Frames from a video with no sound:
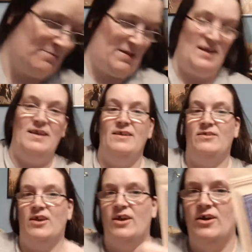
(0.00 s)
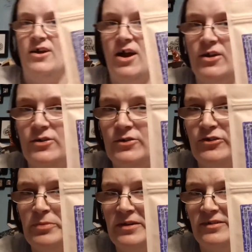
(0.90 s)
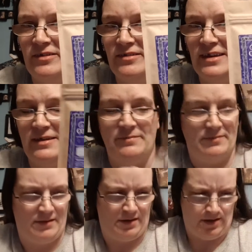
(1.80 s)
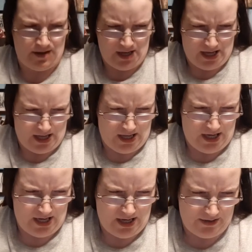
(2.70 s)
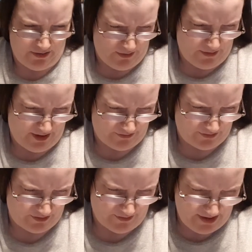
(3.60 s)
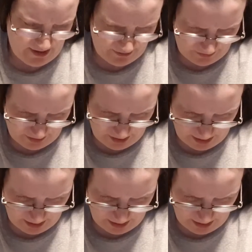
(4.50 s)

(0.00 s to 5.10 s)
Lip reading: It is Cornish Pixies tea. 100 degrees.